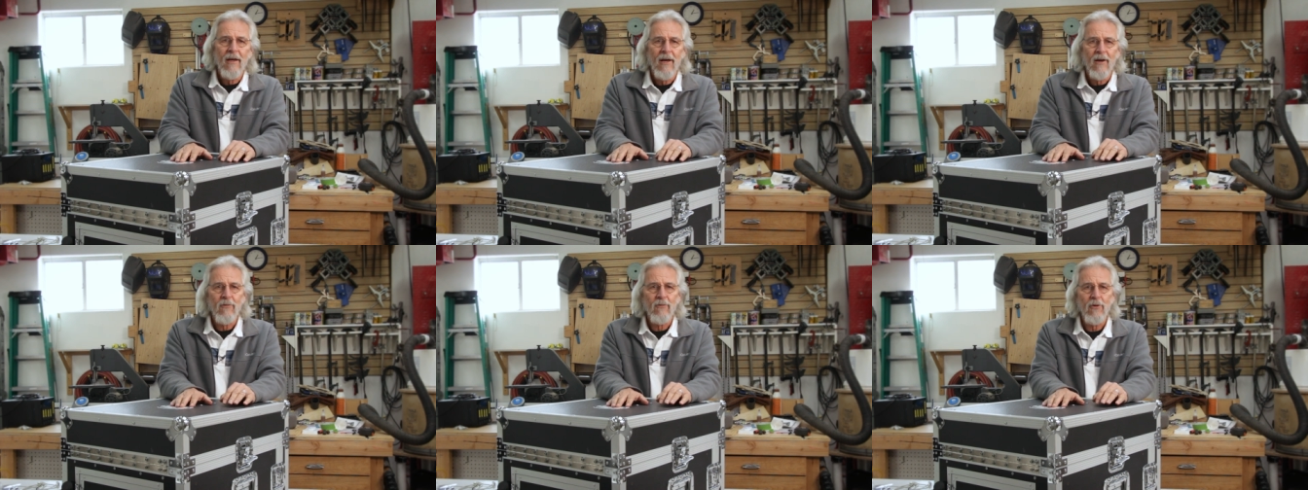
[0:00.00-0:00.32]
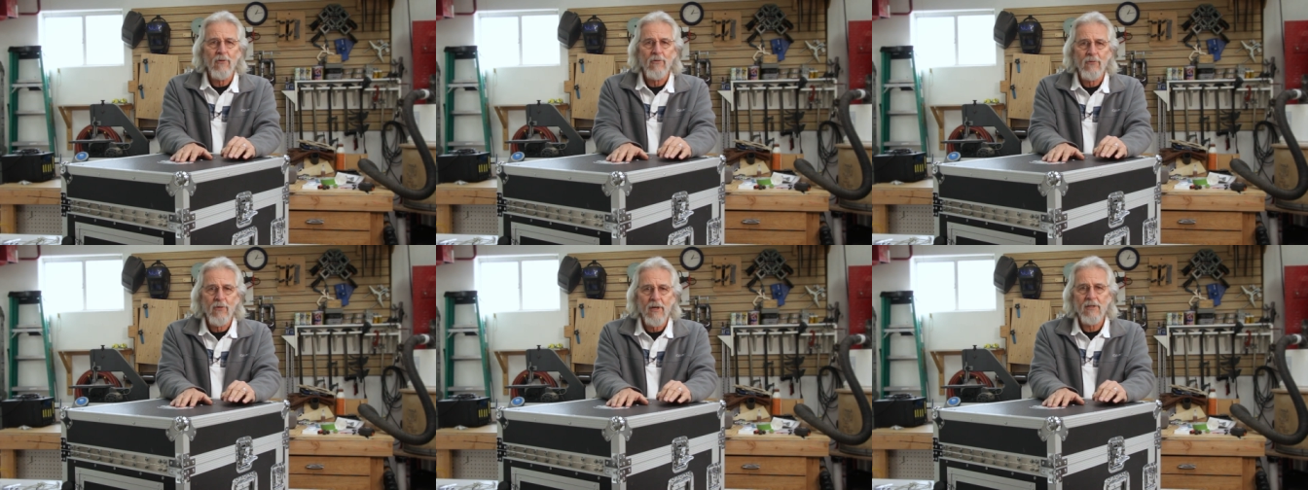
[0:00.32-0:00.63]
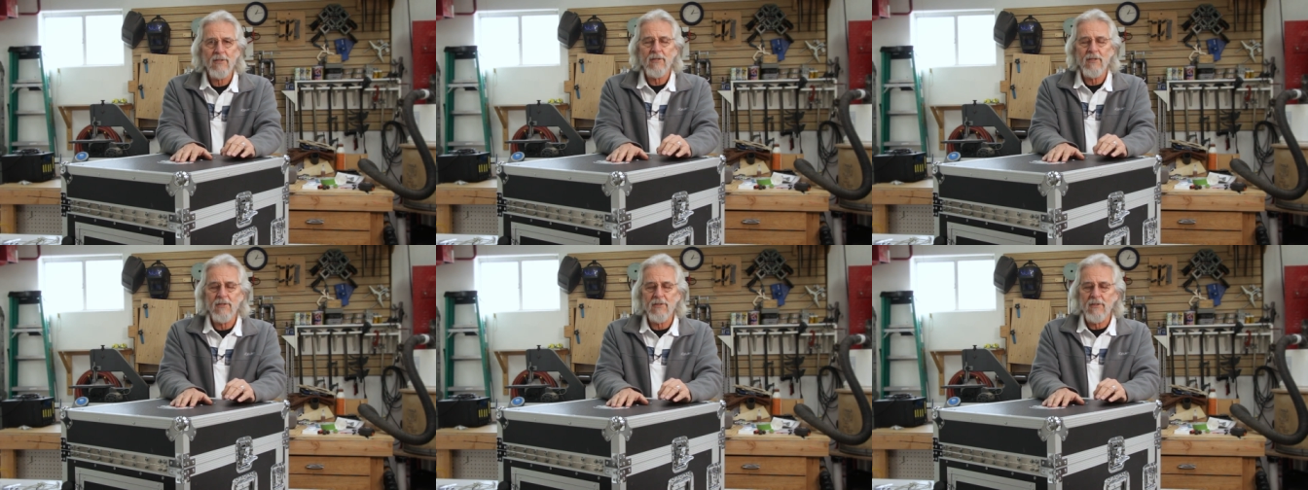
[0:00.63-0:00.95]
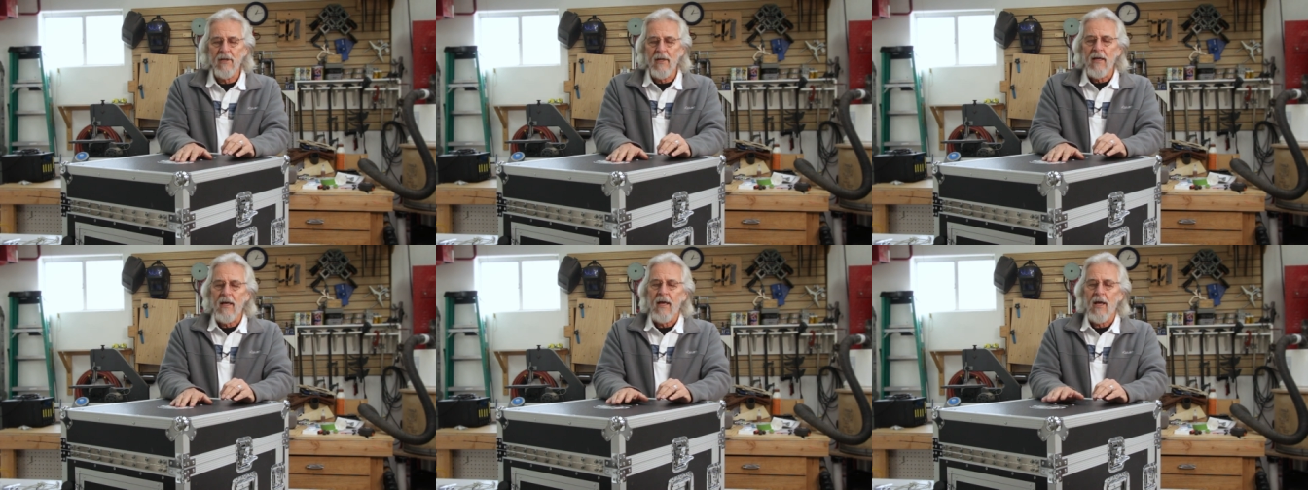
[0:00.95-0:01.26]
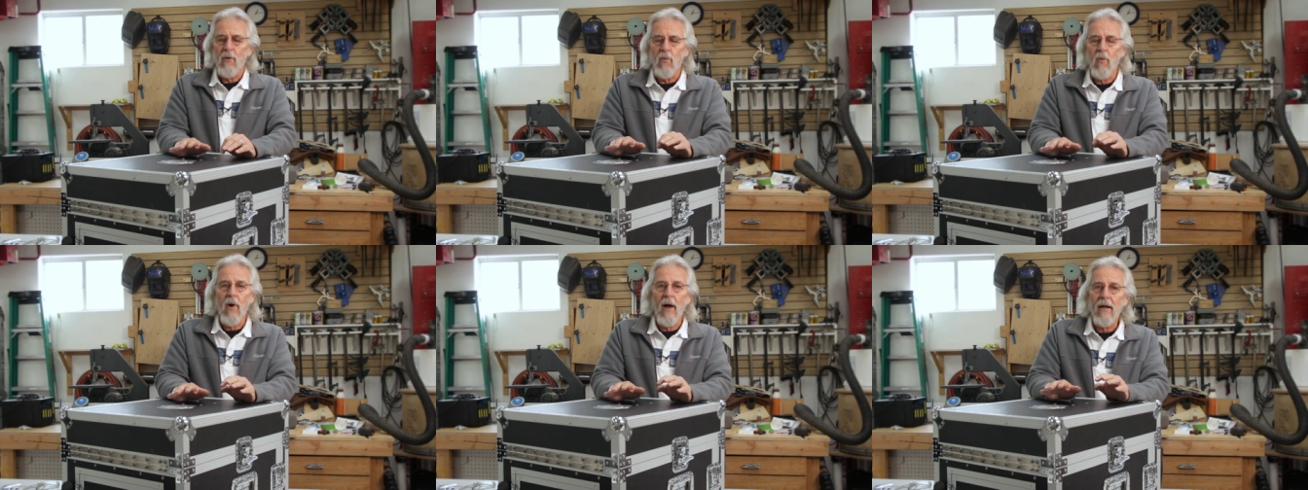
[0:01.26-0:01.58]
a few fixes.
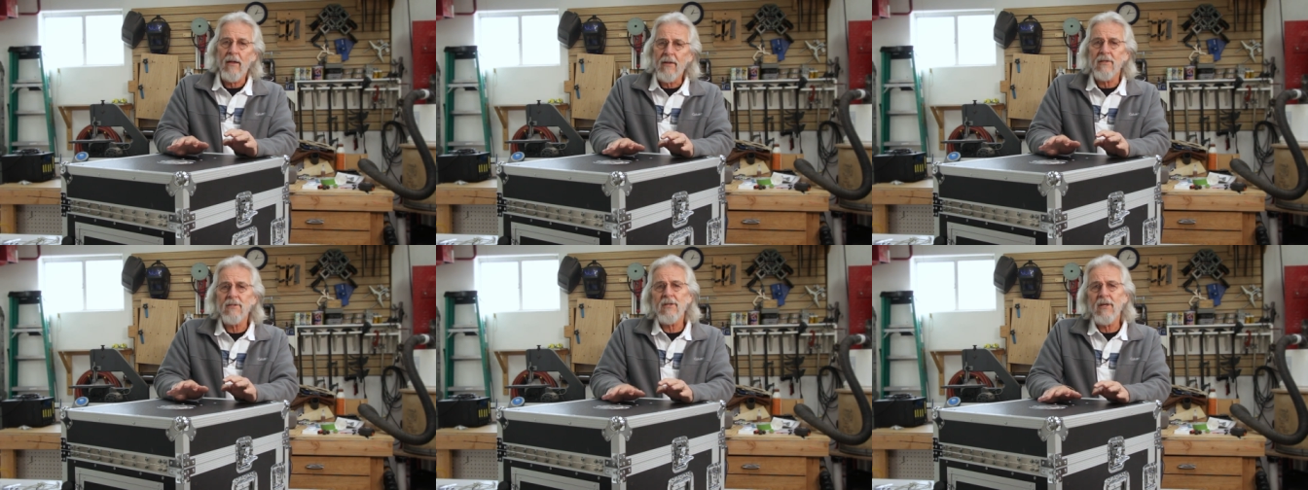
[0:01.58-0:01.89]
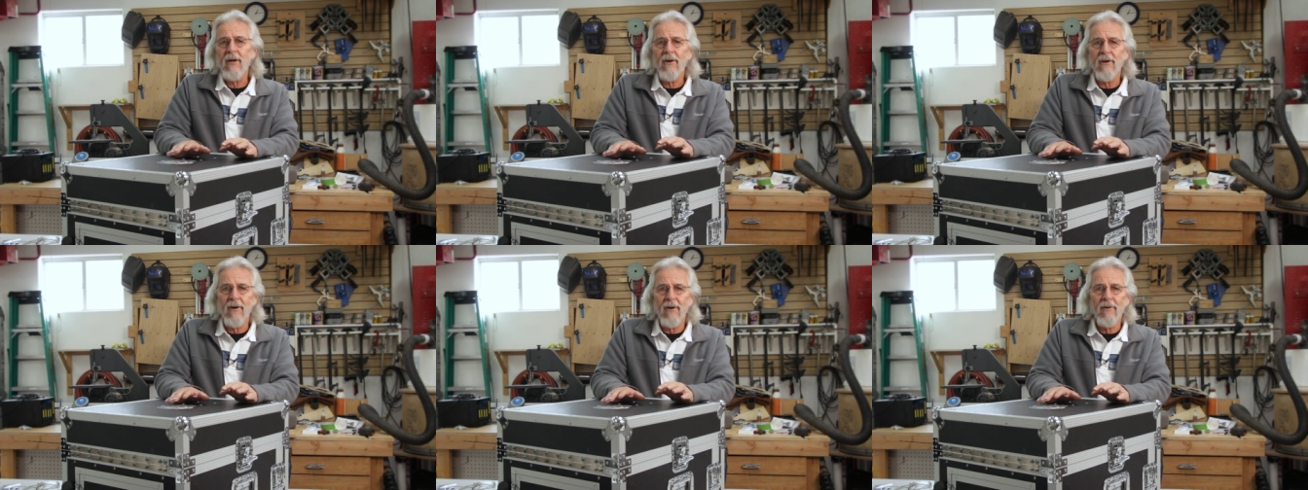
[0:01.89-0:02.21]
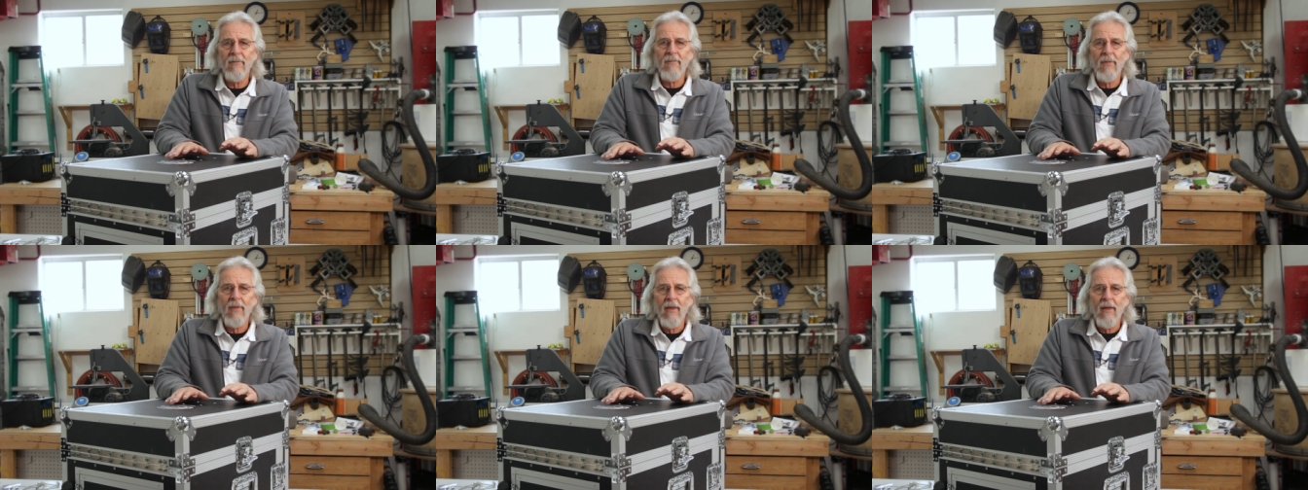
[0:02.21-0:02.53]
And while it's here,